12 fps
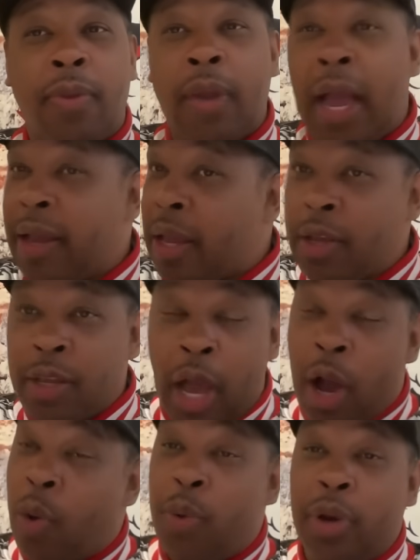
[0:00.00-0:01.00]
I, I
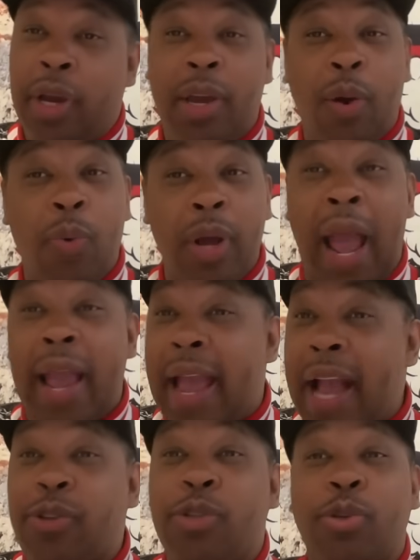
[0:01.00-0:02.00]
don't want to hear, well, I ain't
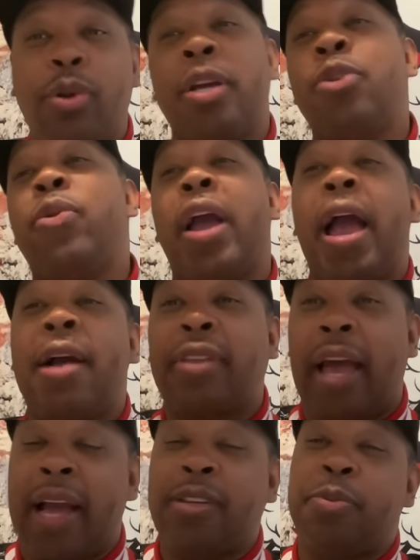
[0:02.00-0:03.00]
actually do that. You ain't have
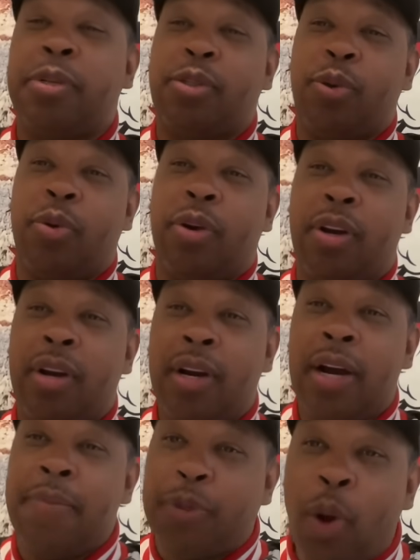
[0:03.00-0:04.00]
to ask me to do it.
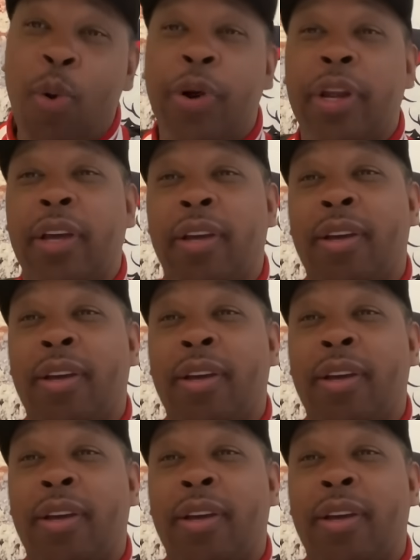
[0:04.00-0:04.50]
I'm doing it.